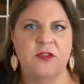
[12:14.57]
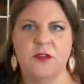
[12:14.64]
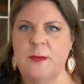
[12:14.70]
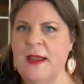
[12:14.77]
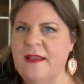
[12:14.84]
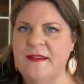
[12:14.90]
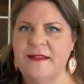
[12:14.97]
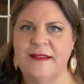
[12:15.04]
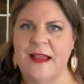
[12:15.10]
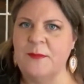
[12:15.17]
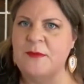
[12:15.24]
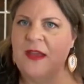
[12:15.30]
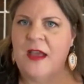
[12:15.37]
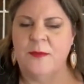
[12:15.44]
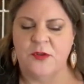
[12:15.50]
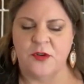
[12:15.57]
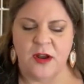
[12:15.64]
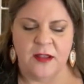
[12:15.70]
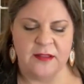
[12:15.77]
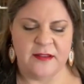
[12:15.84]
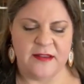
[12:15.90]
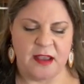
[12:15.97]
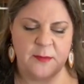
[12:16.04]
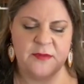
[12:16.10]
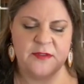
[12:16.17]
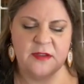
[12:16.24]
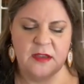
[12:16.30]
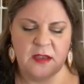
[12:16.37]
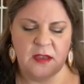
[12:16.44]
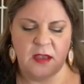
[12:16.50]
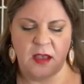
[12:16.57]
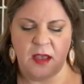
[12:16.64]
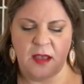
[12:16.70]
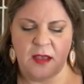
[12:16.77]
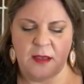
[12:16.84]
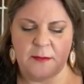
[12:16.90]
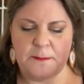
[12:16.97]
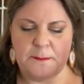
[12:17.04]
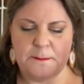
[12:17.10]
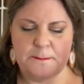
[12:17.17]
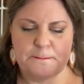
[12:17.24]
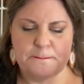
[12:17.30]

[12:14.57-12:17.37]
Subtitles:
for making snap tabs or eyelet tabs. I'm